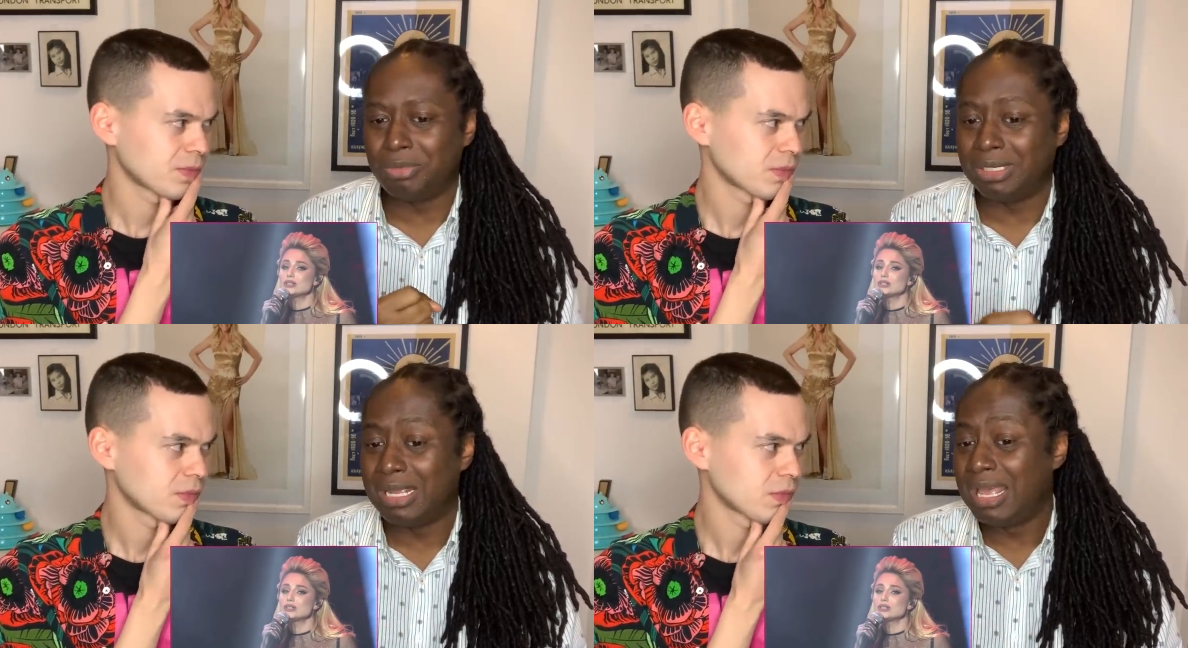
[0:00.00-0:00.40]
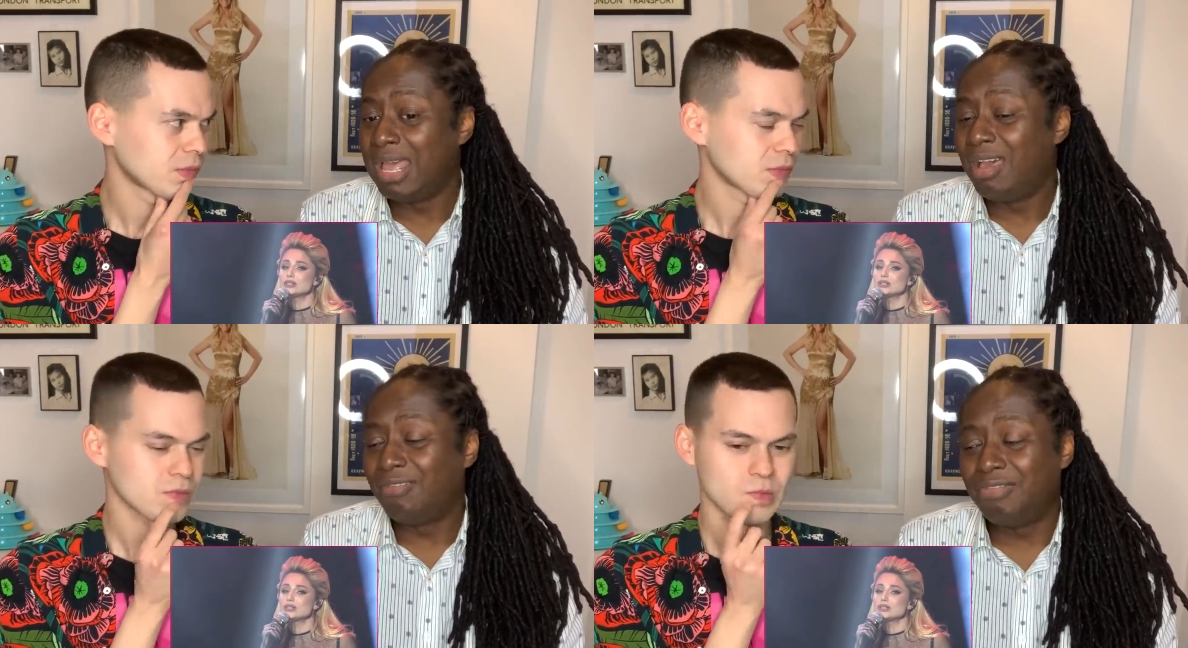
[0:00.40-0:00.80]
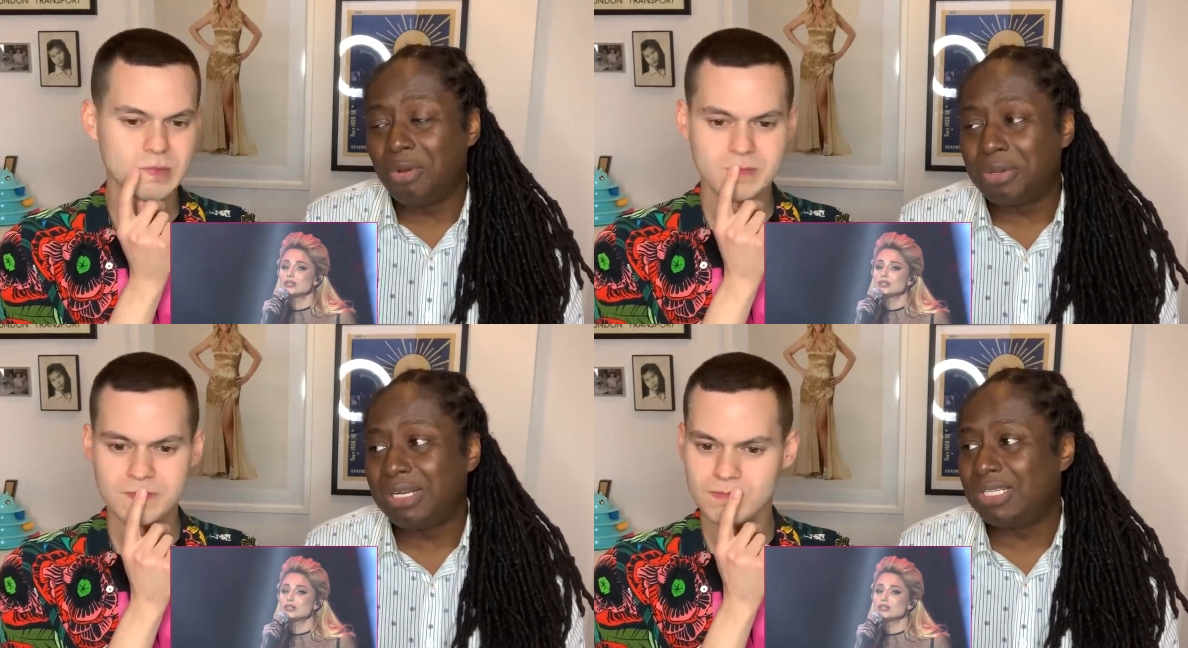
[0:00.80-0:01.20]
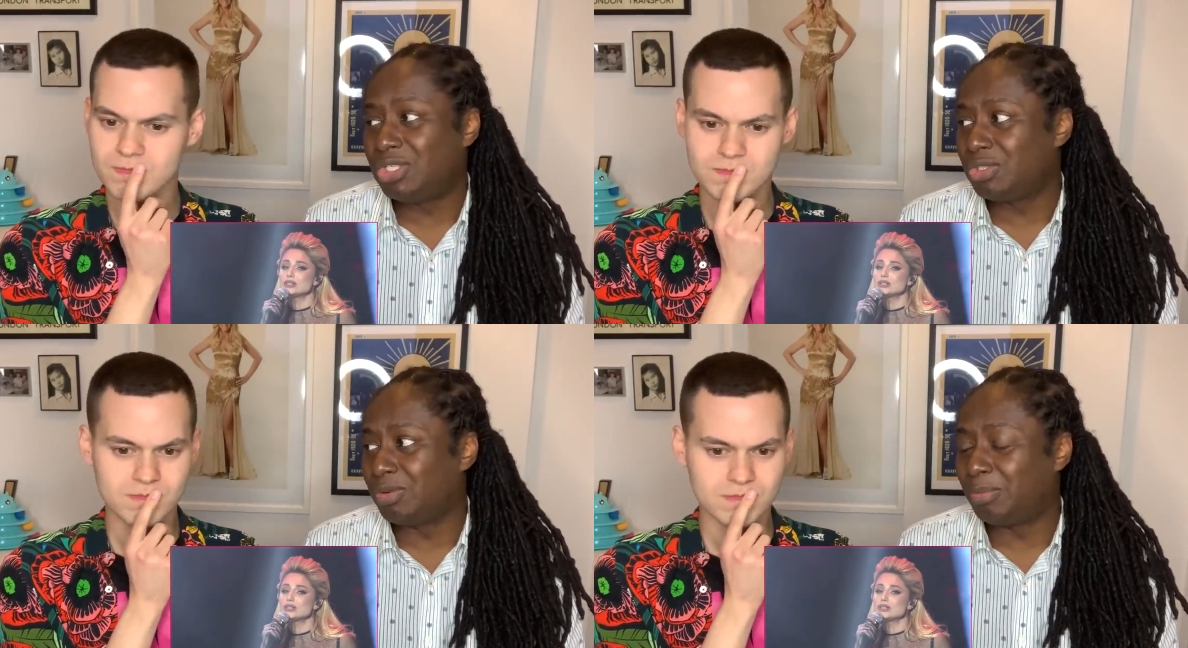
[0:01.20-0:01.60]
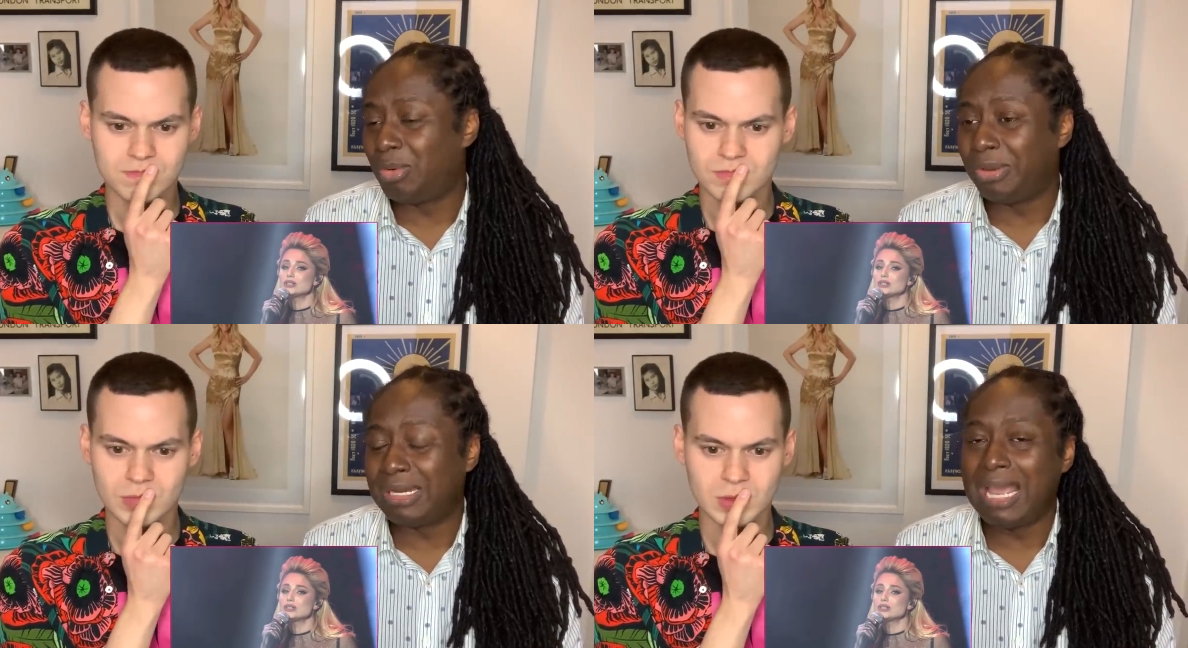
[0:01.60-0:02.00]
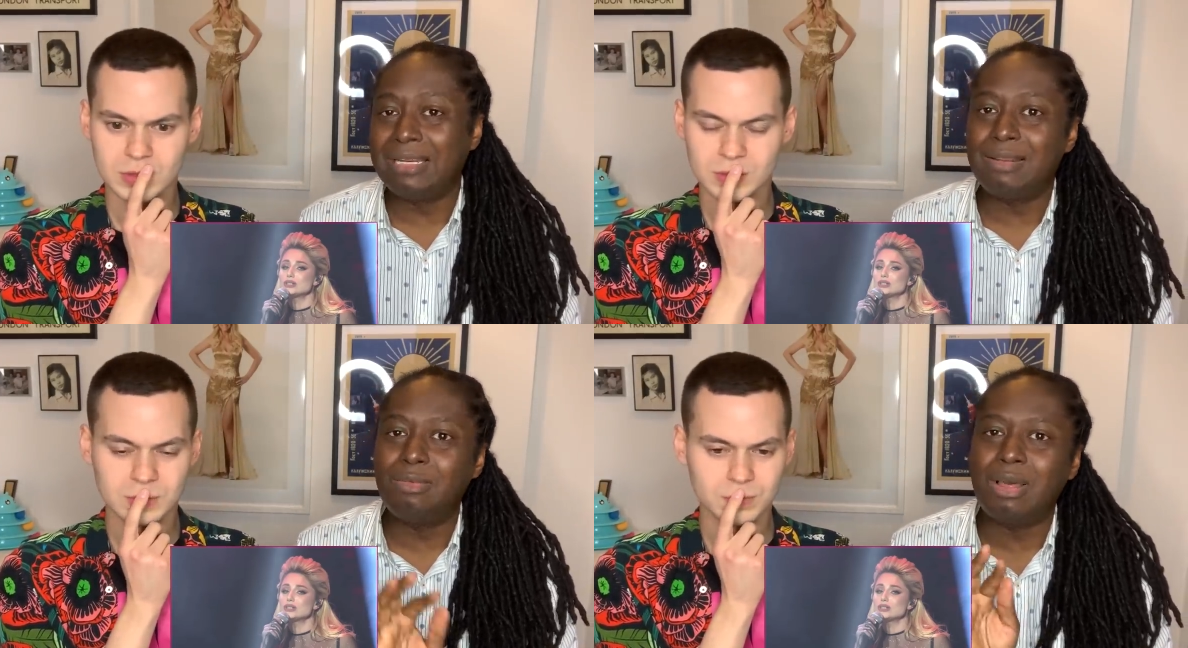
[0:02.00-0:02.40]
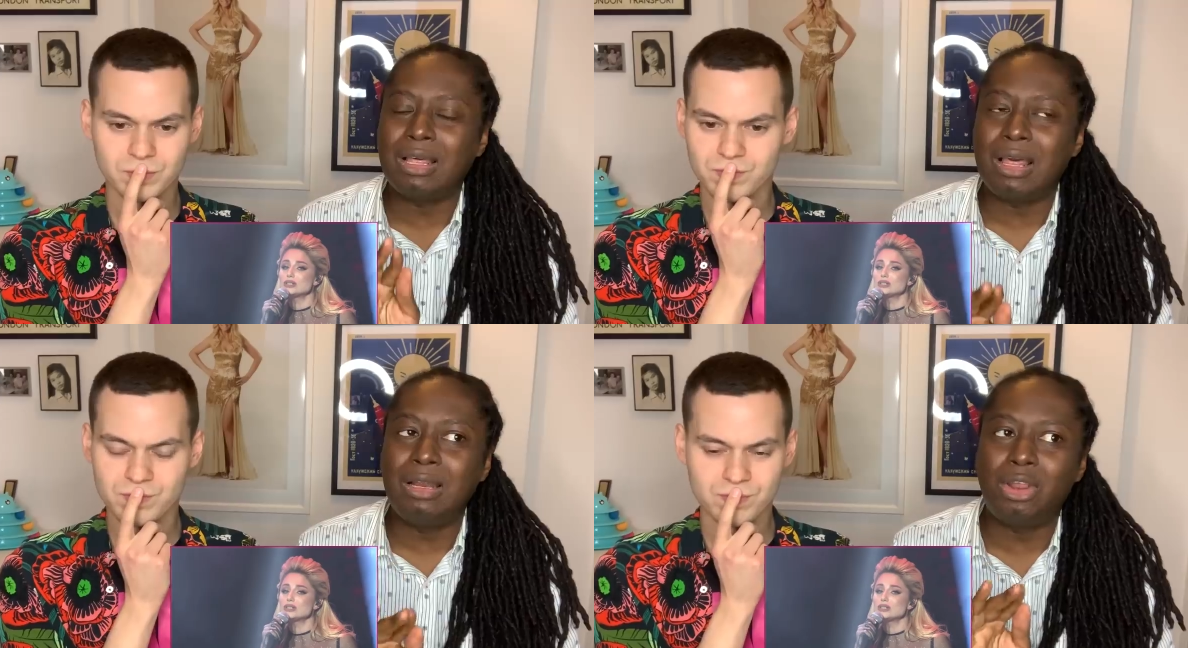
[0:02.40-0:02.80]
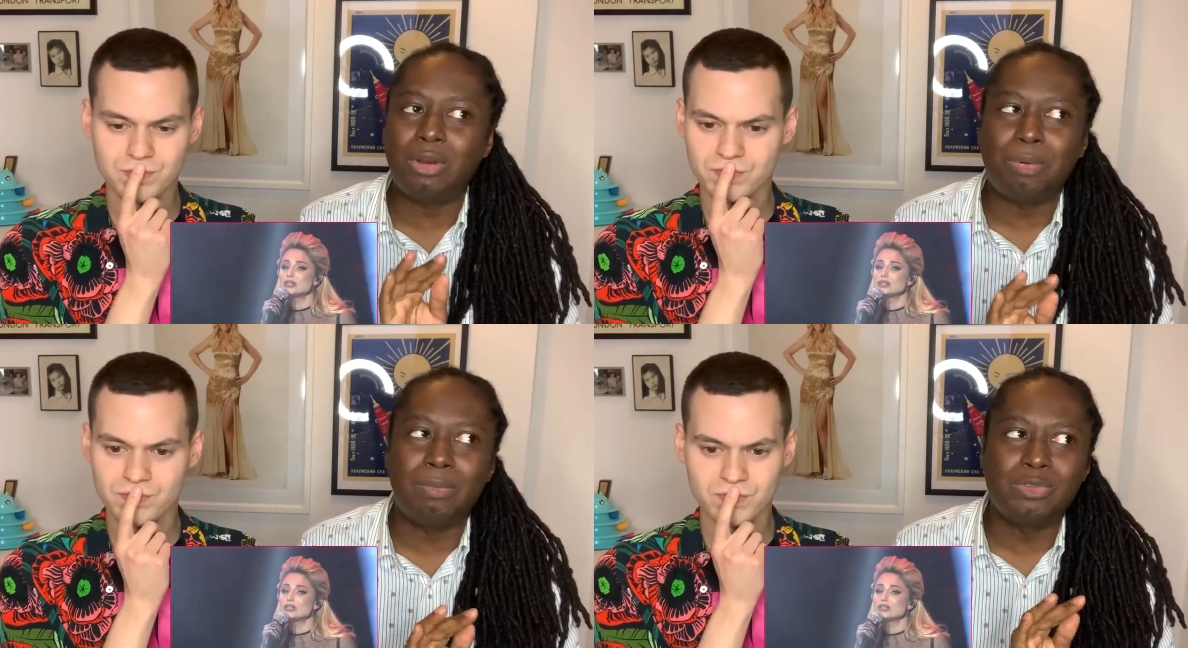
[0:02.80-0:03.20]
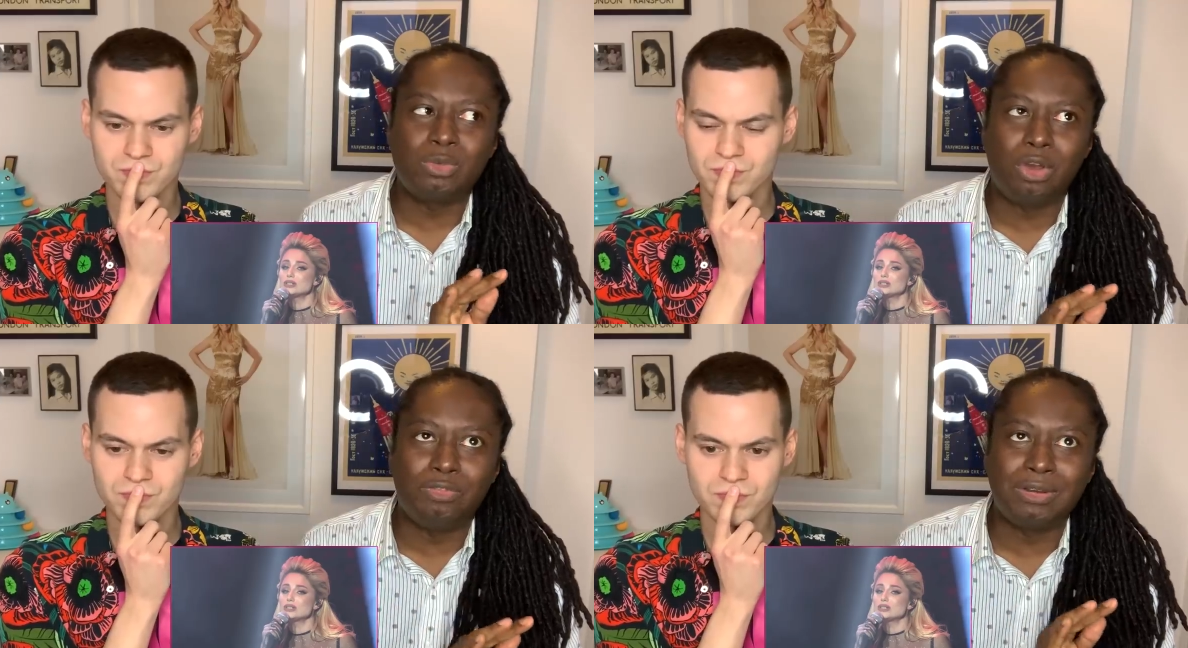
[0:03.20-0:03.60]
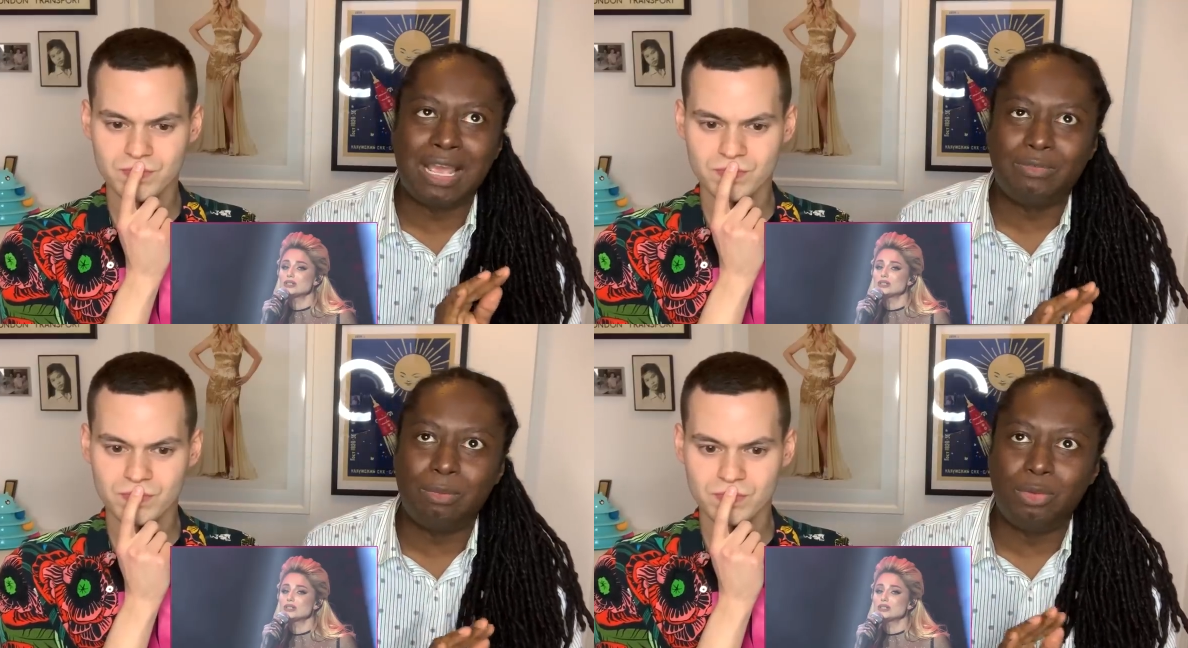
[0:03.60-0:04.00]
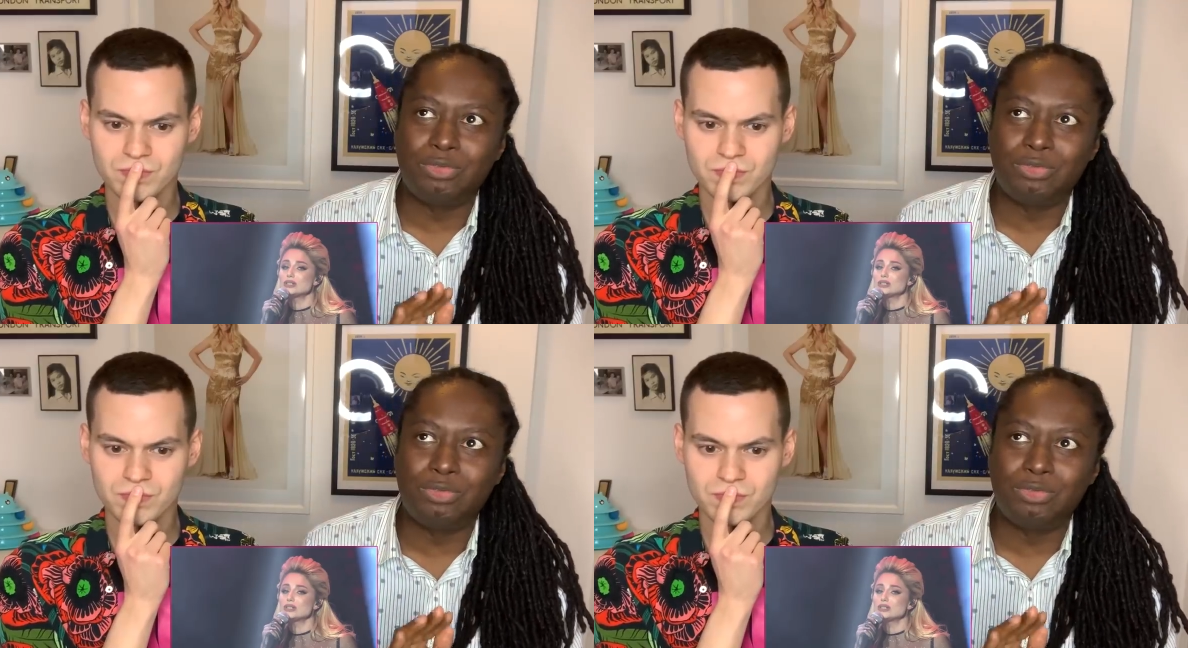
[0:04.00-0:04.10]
Speaker 1: woman. Vocally, she's on point. And a lot of problems we often have with